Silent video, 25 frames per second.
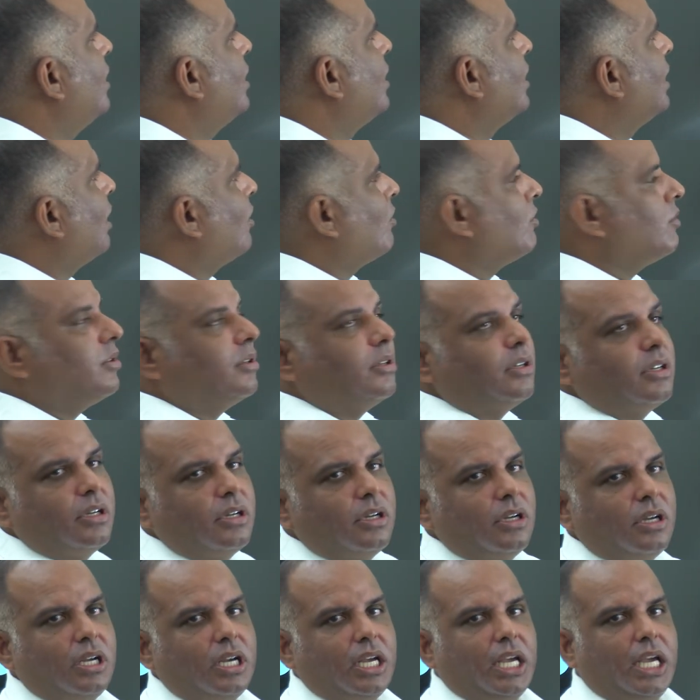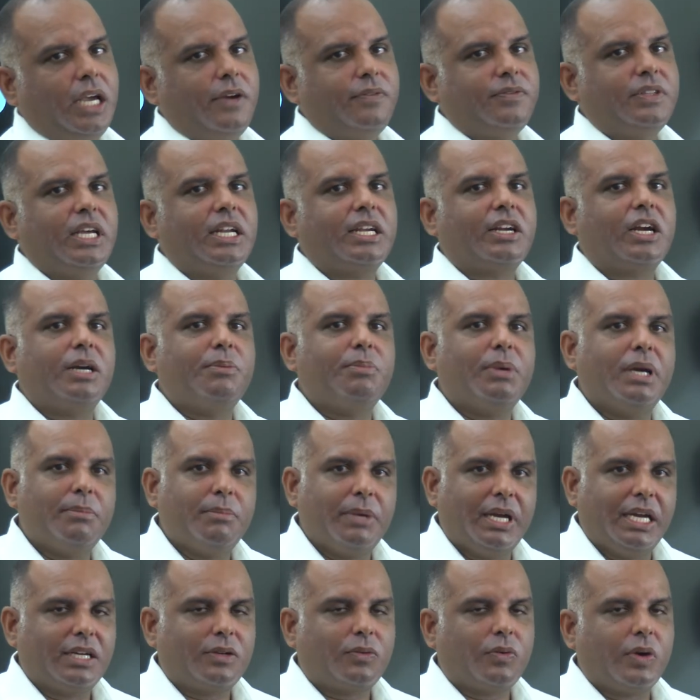Now, if there could be a
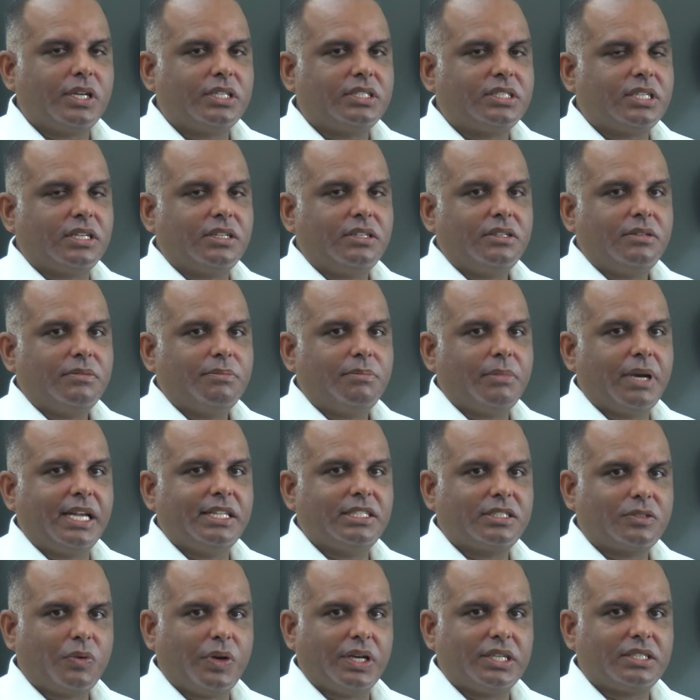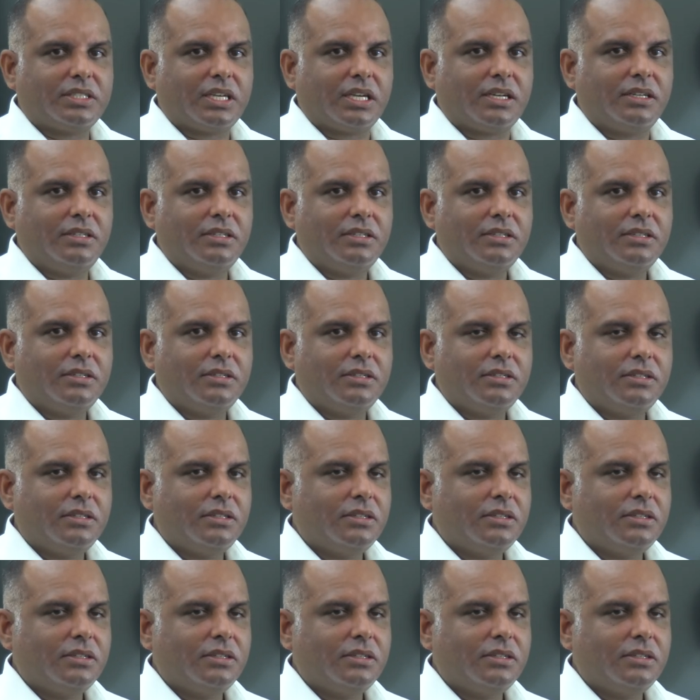mains question,